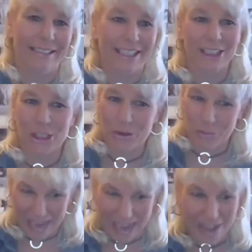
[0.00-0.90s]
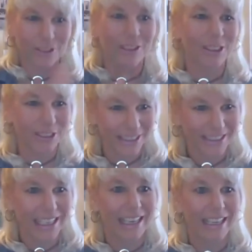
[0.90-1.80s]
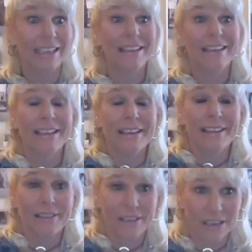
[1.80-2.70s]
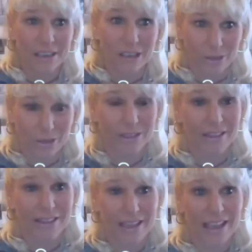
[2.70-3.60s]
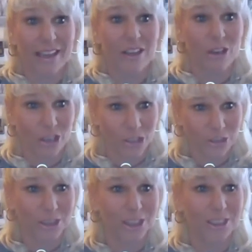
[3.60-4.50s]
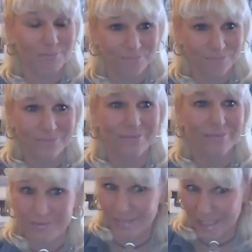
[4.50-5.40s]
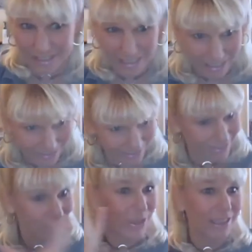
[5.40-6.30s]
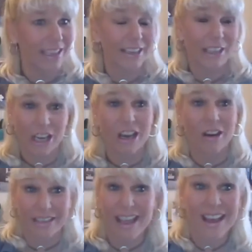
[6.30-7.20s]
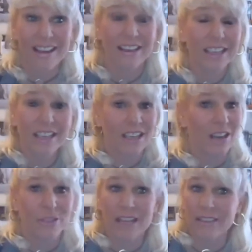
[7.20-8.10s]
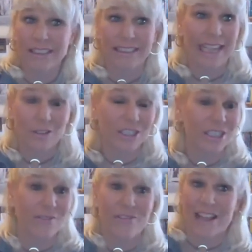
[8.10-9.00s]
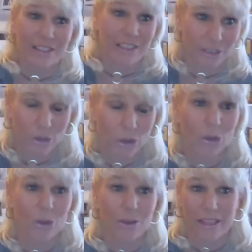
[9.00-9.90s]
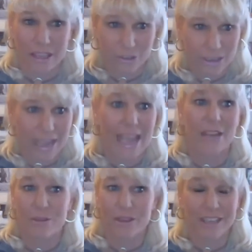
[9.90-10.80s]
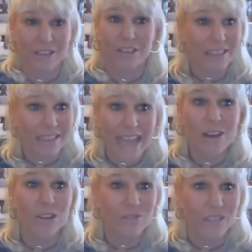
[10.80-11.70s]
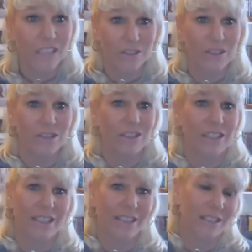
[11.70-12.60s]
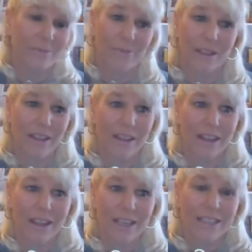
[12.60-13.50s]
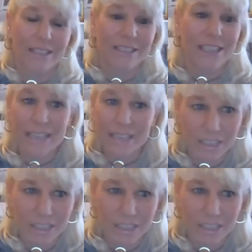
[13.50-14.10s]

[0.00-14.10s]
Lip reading: And so we have to learn to say, oh, that hurt. And then we let it go. Yeah, I'm not discounting the fact that it hurt and that you're angry. You're allowed to feel those things. Scientists